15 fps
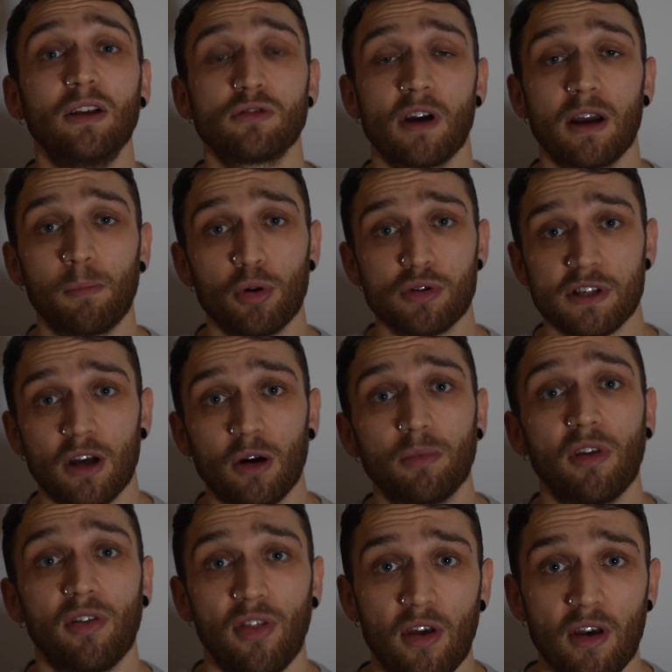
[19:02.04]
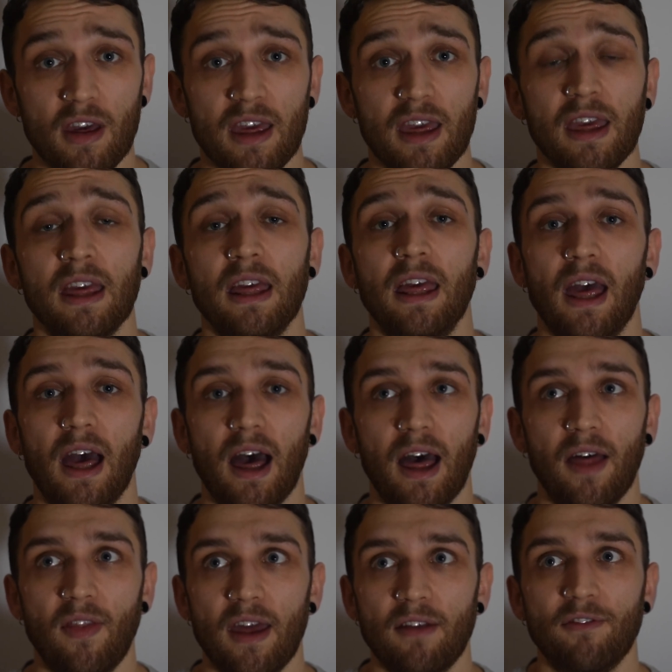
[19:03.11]
try and push that up to 30,
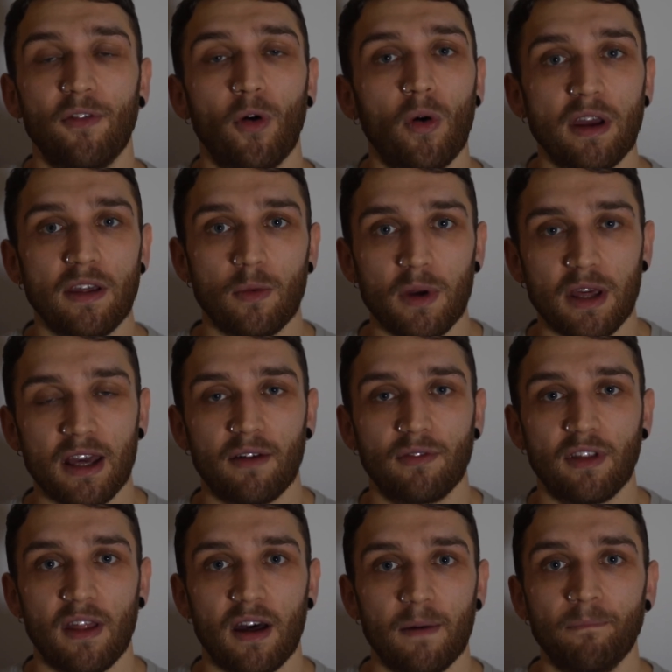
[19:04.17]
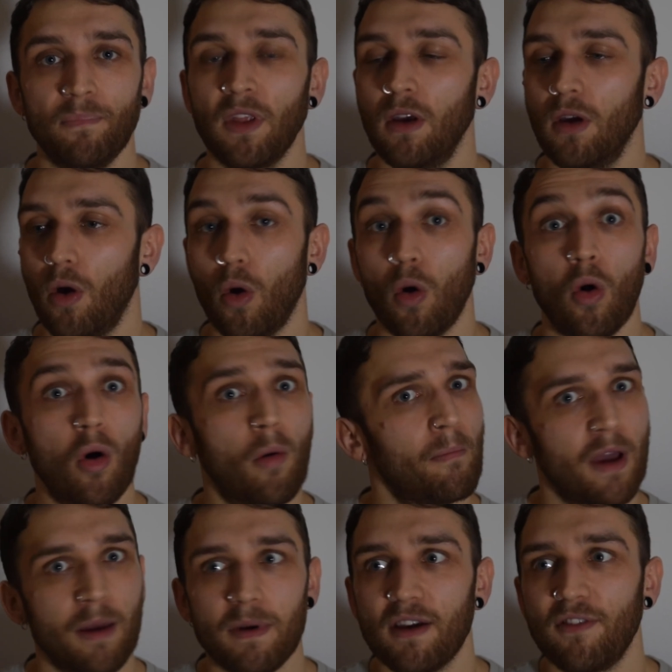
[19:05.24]
and then 40 the week after that, or
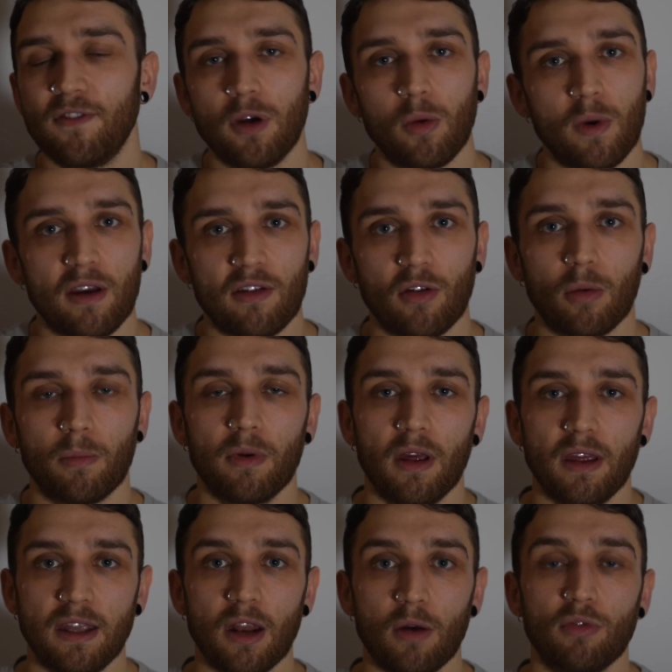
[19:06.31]
maybe a few weeks up. You know,